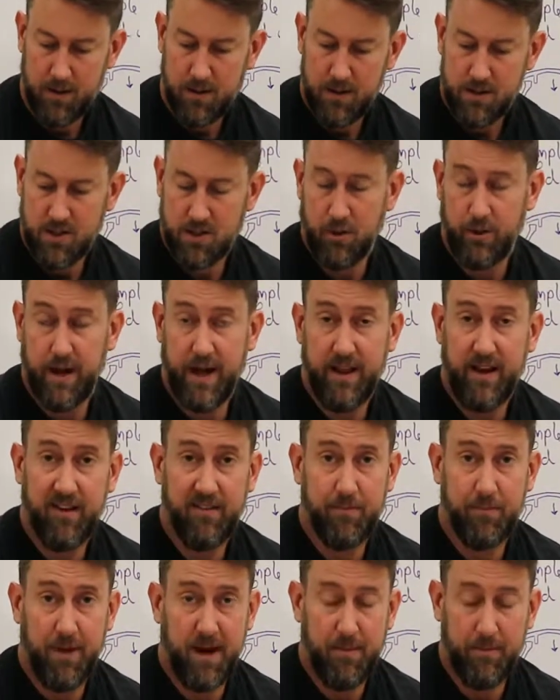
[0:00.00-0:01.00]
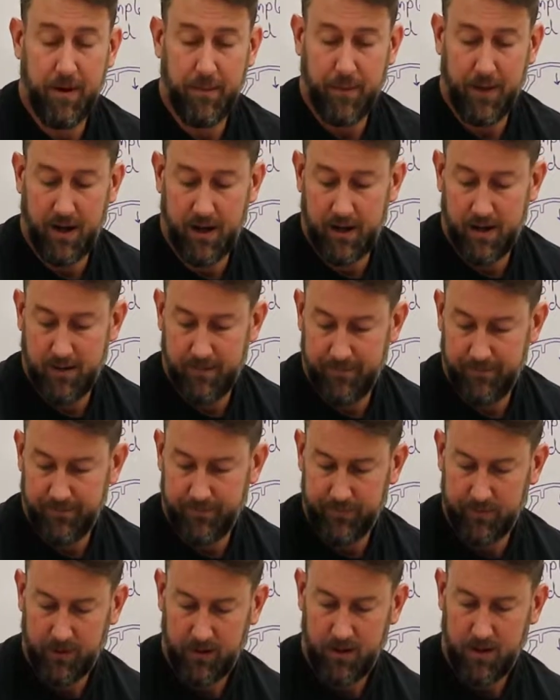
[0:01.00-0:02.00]
So now that I've made my
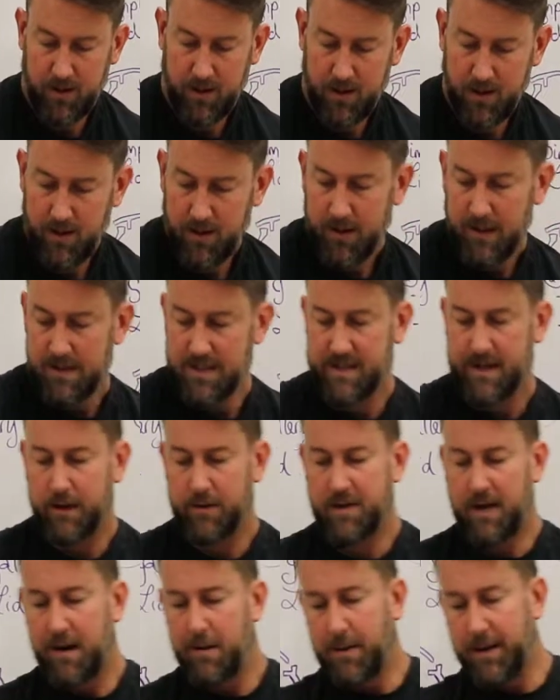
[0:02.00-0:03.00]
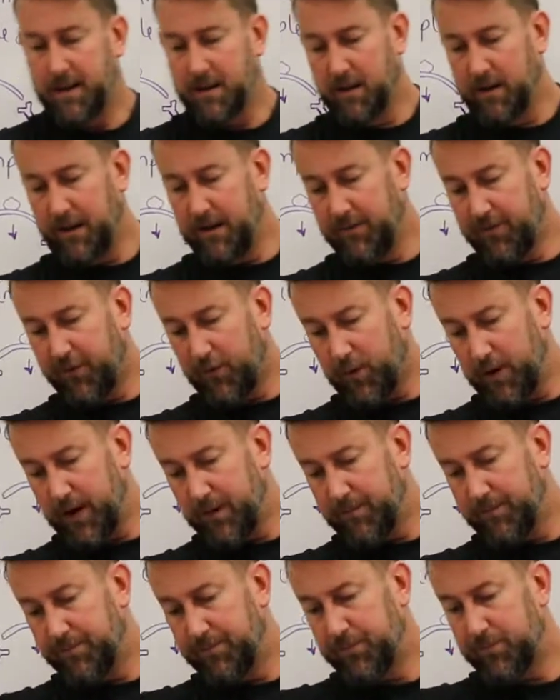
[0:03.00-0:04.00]
pot, it's now time to make the lid for it.
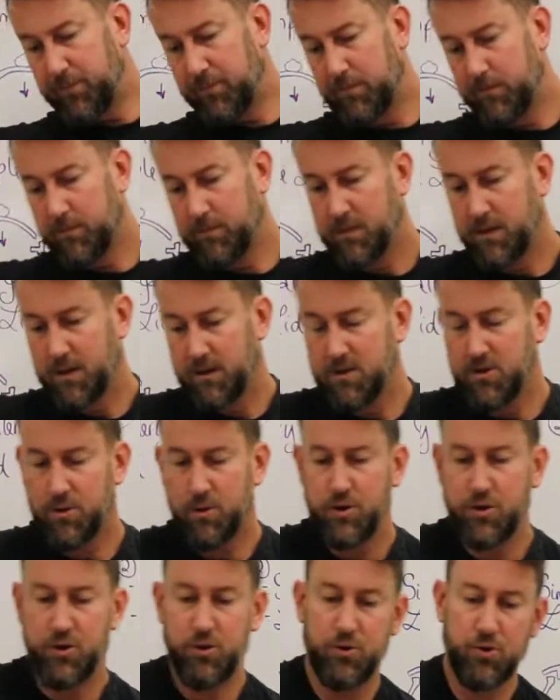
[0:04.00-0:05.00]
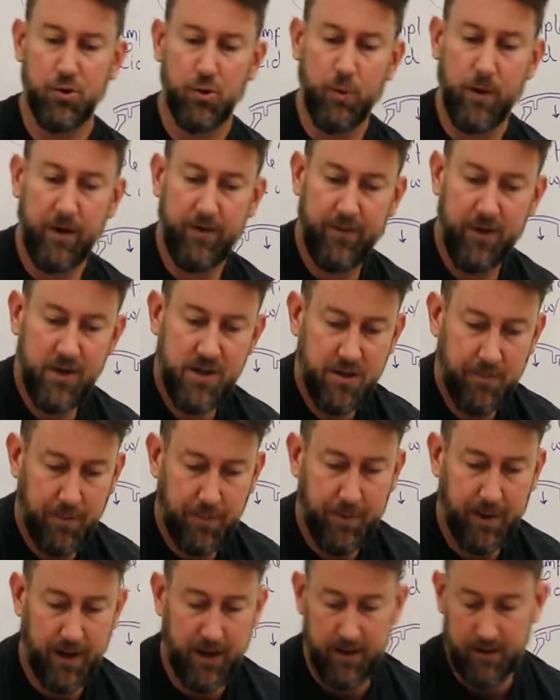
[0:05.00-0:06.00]
So as usual, when I finish up a
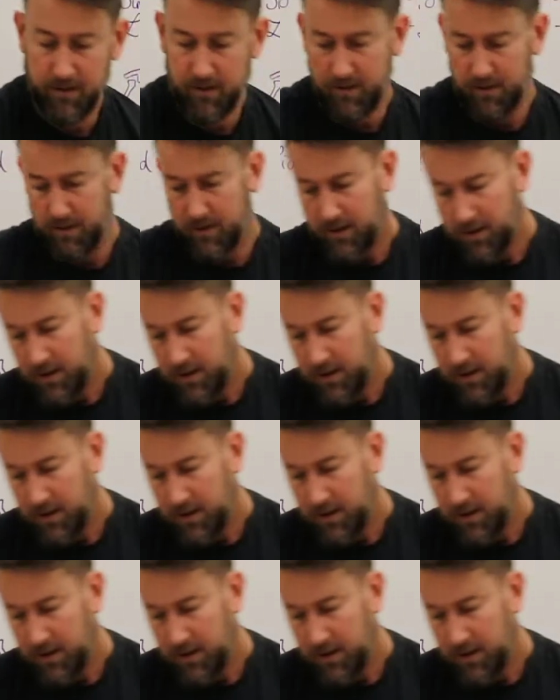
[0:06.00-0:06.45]
pot,